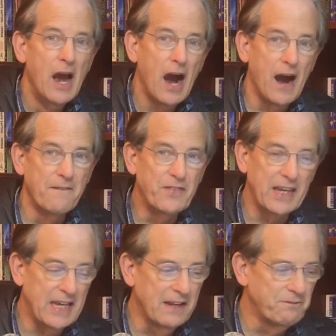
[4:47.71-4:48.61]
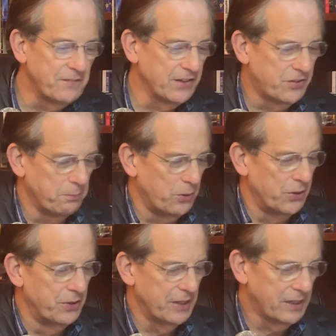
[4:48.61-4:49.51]
of the
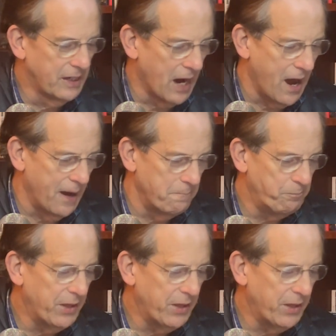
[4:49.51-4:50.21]
invisible God.